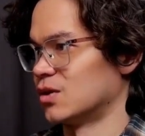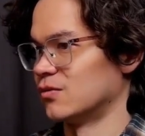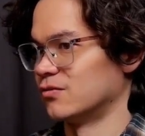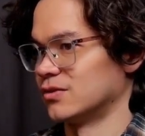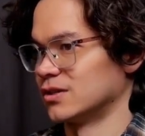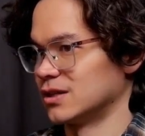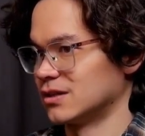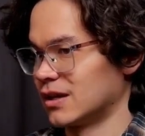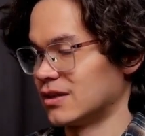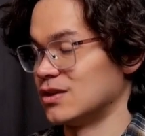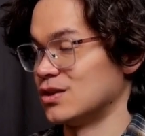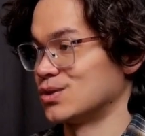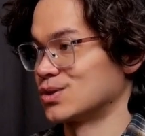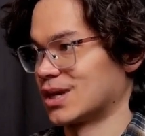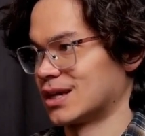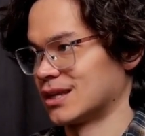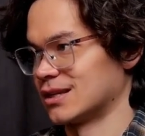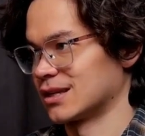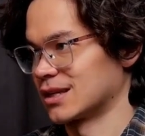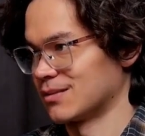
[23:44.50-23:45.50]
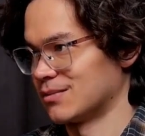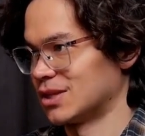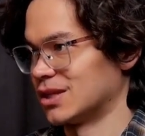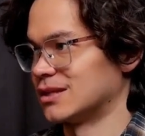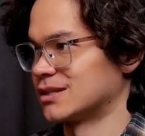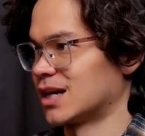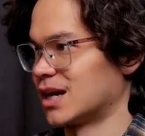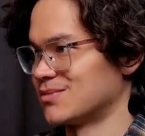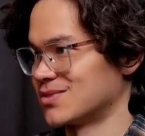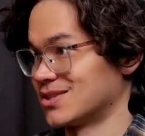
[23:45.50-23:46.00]
hopefully. And then you try that like a
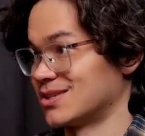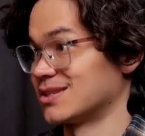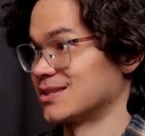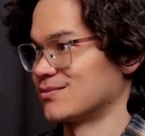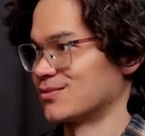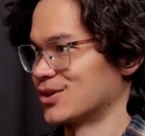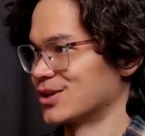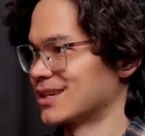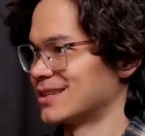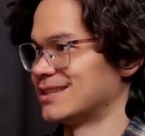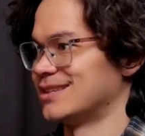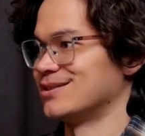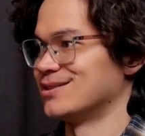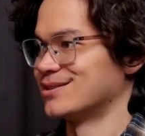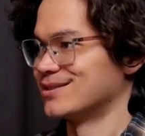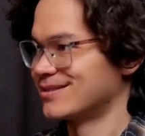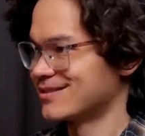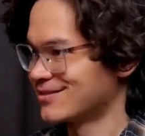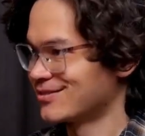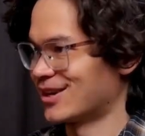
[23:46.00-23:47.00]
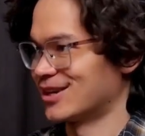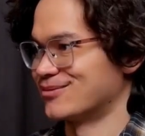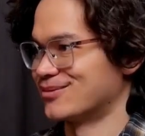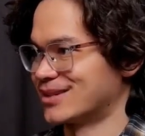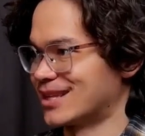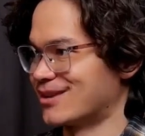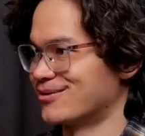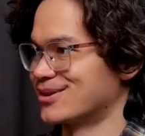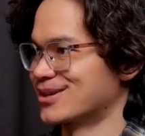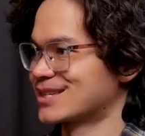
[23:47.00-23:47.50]
million times and it doesn't work, and then you
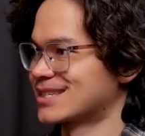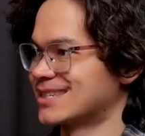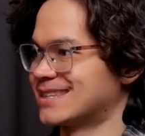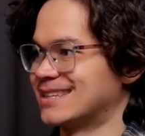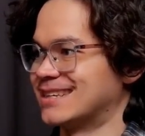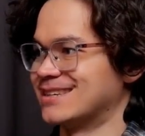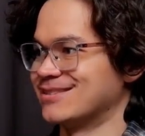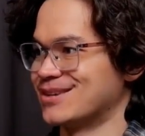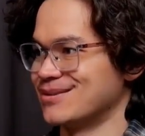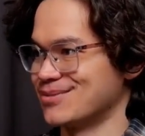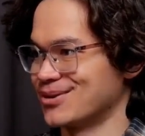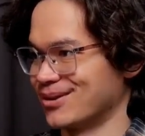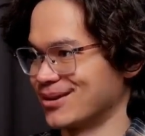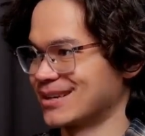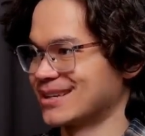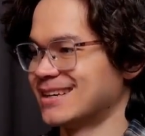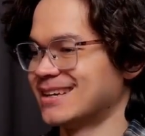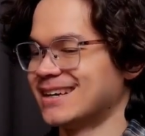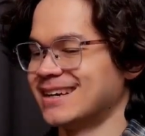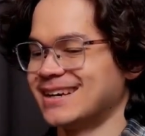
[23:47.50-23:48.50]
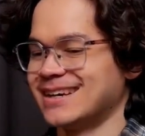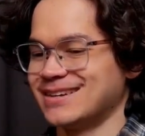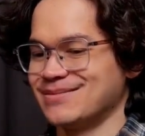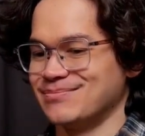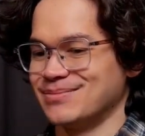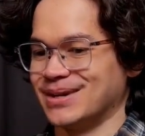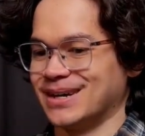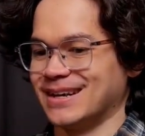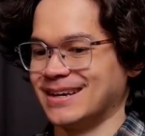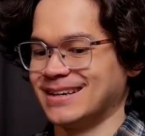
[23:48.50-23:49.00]
find one that works and then you keep going.
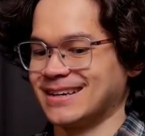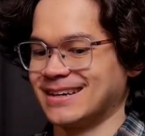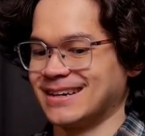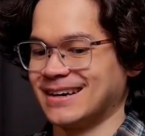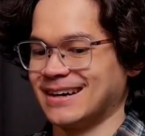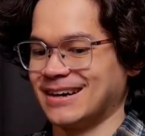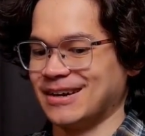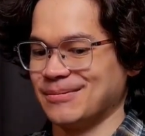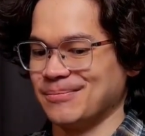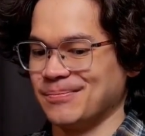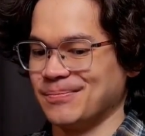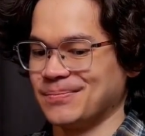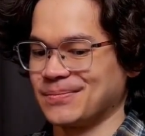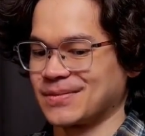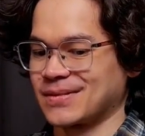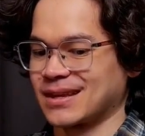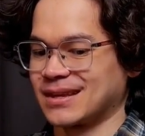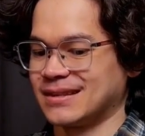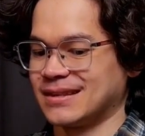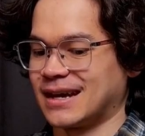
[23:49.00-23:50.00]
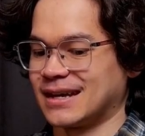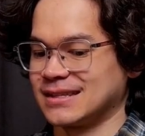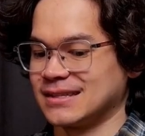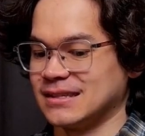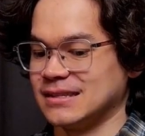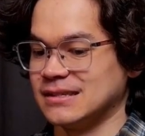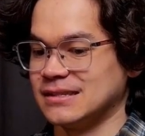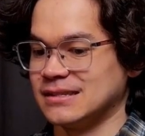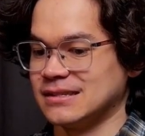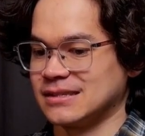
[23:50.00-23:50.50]
But
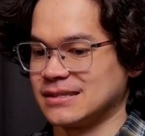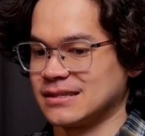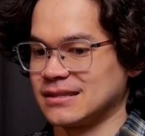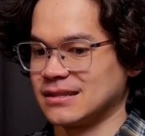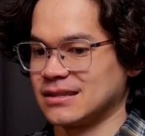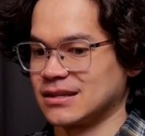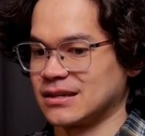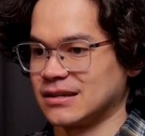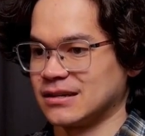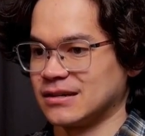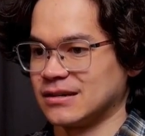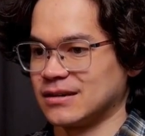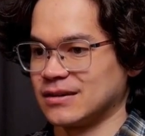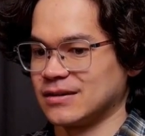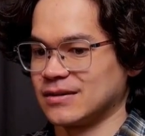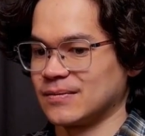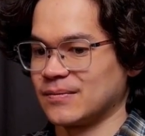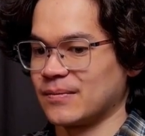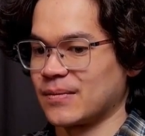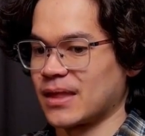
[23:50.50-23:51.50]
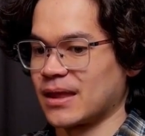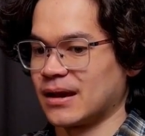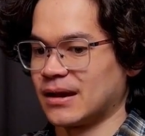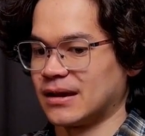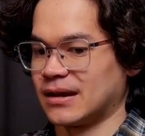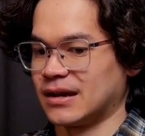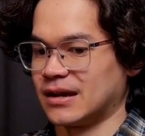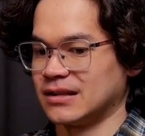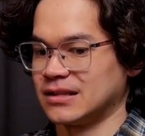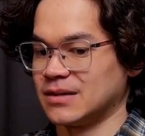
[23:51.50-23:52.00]
that is the
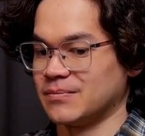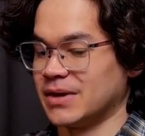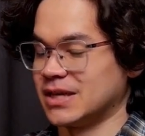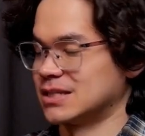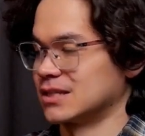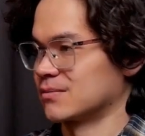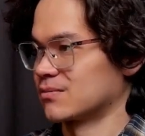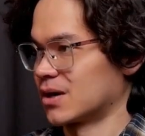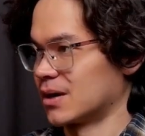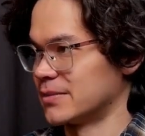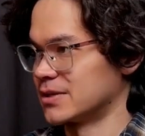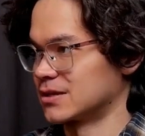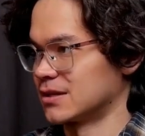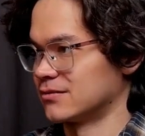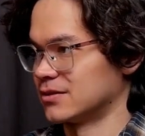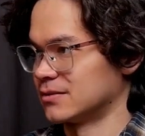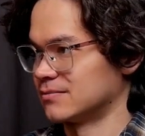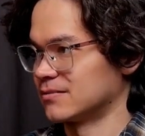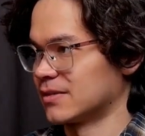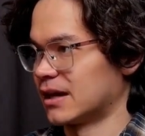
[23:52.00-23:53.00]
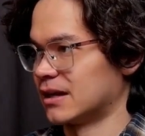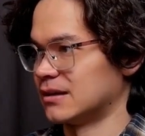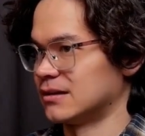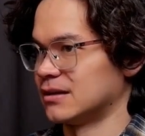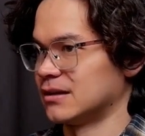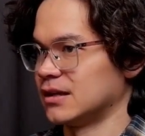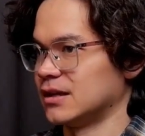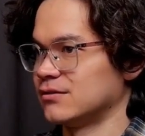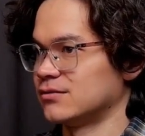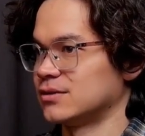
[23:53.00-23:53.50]
basic premise of it.
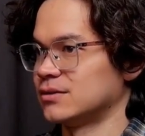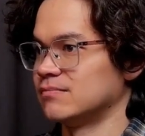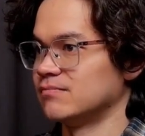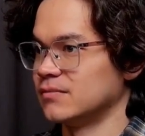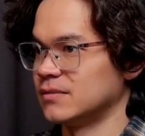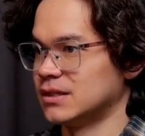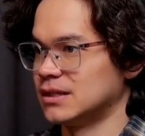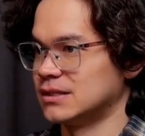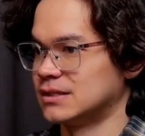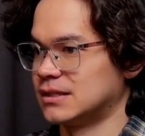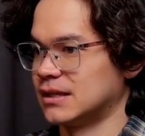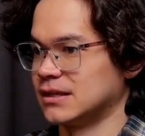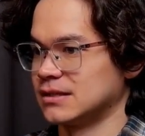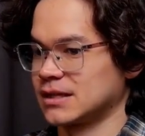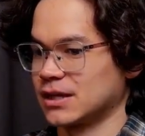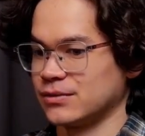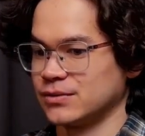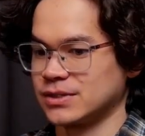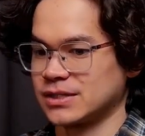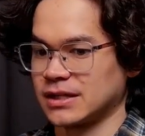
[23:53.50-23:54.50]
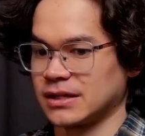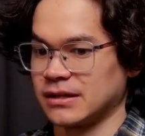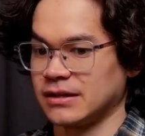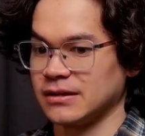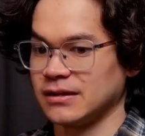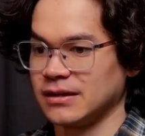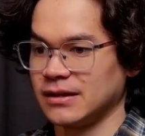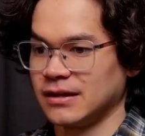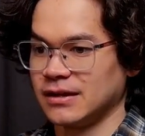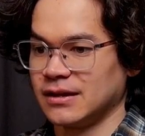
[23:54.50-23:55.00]
And even these days, I would
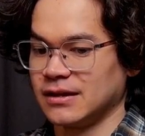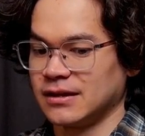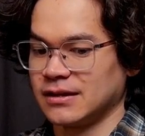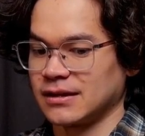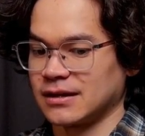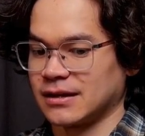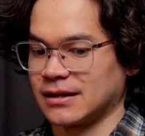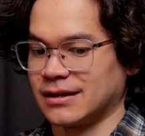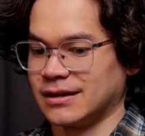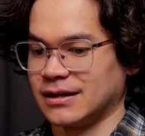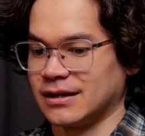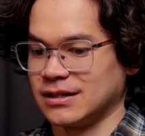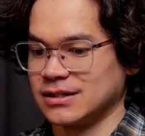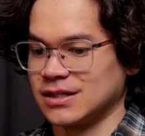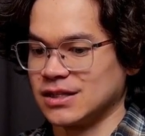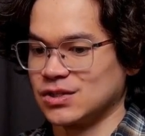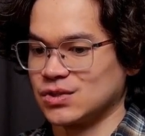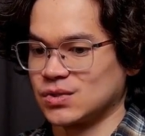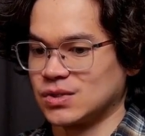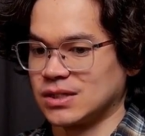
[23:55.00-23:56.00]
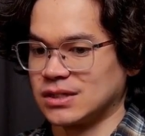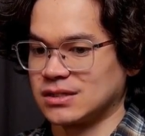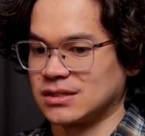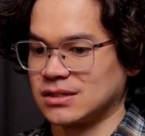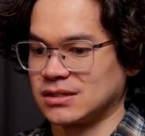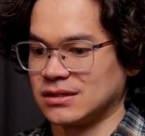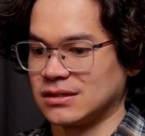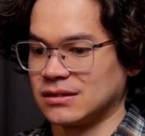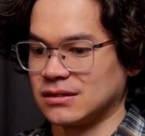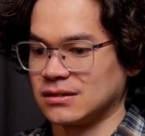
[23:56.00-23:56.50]
say it's interesting
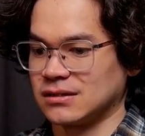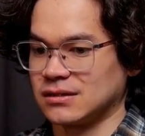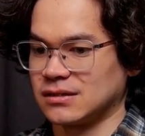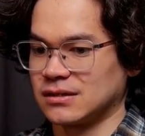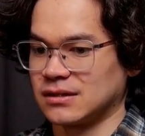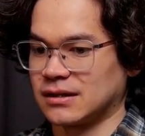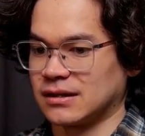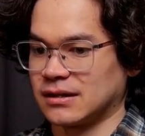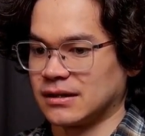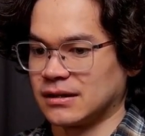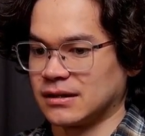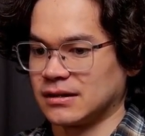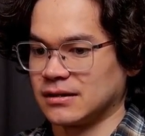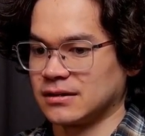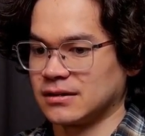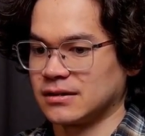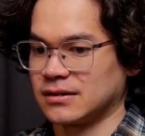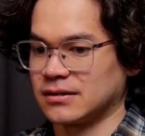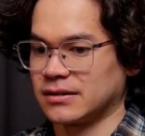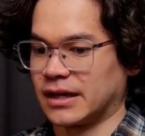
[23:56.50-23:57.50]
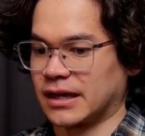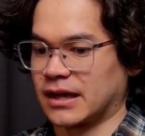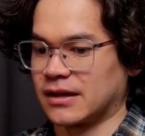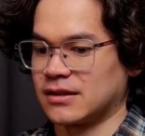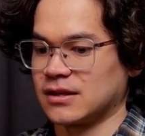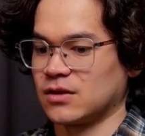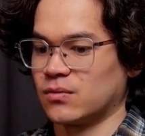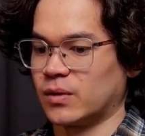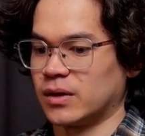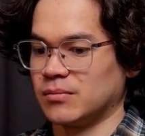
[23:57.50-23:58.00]
to
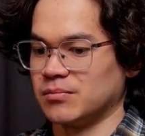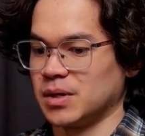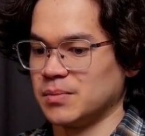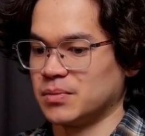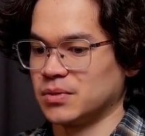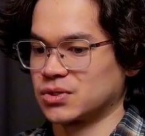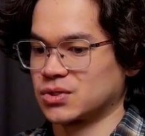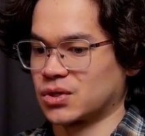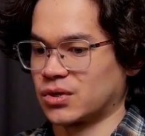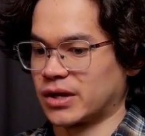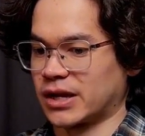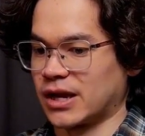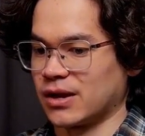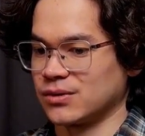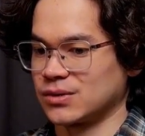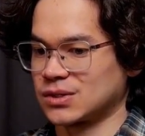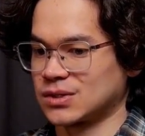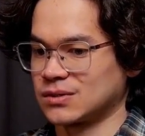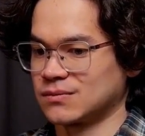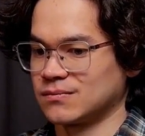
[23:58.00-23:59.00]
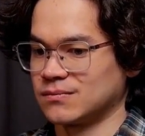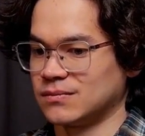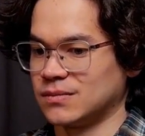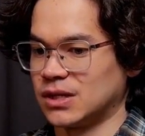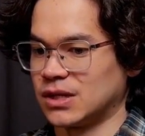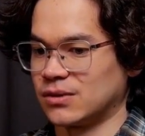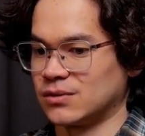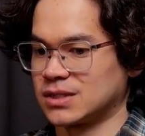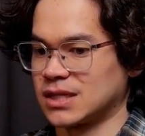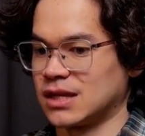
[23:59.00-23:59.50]
I think when people started out
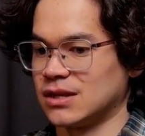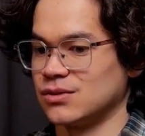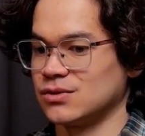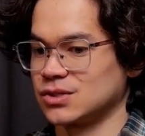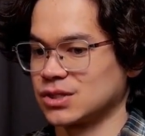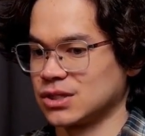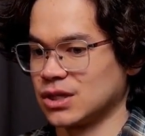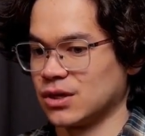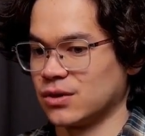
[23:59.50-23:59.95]
10 years